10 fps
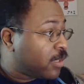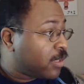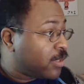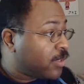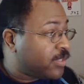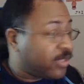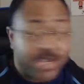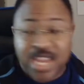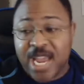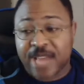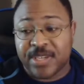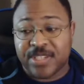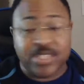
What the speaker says: Because looking at these